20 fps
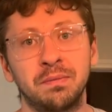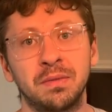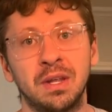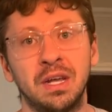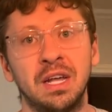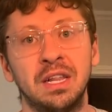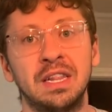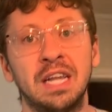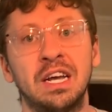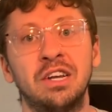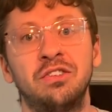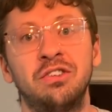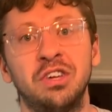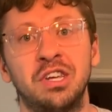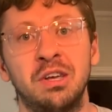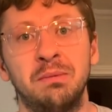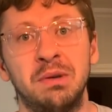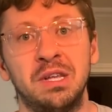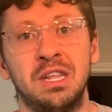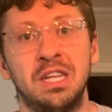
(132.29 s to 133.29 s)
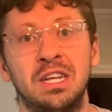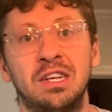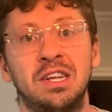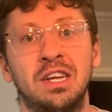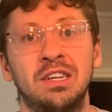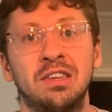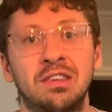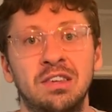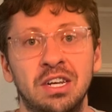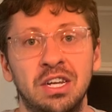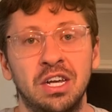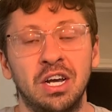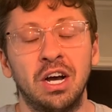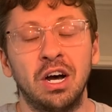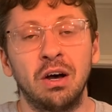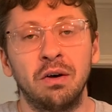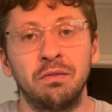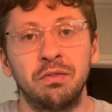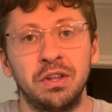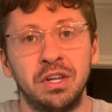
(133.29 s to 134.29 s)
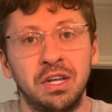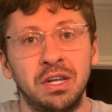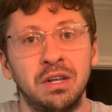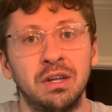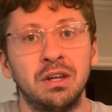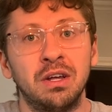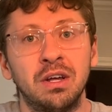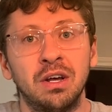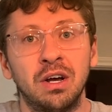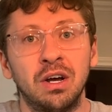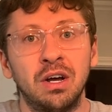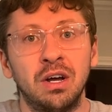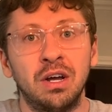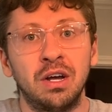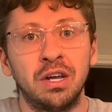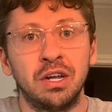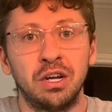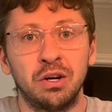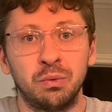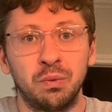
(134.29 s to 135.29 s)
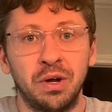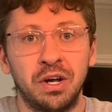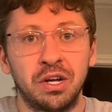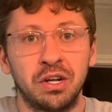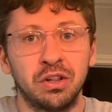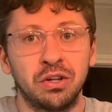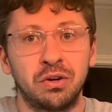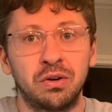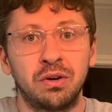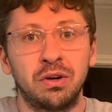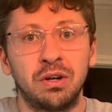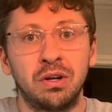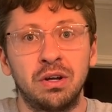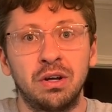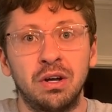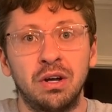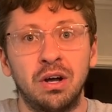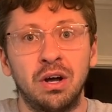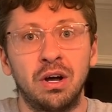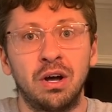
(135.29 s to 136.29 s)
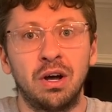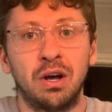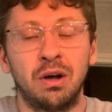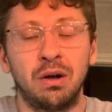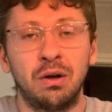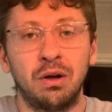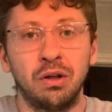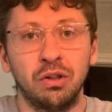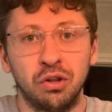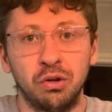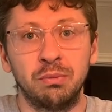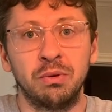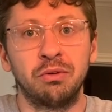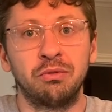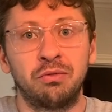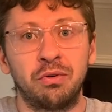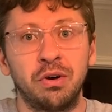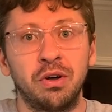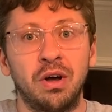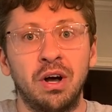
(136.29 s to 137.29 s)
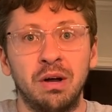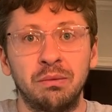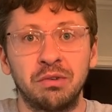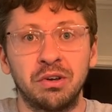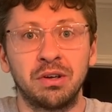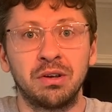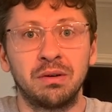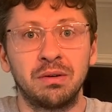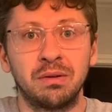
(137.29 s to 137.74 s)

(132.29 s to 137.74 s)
And that should give me the density of the irregular aluminum foil object.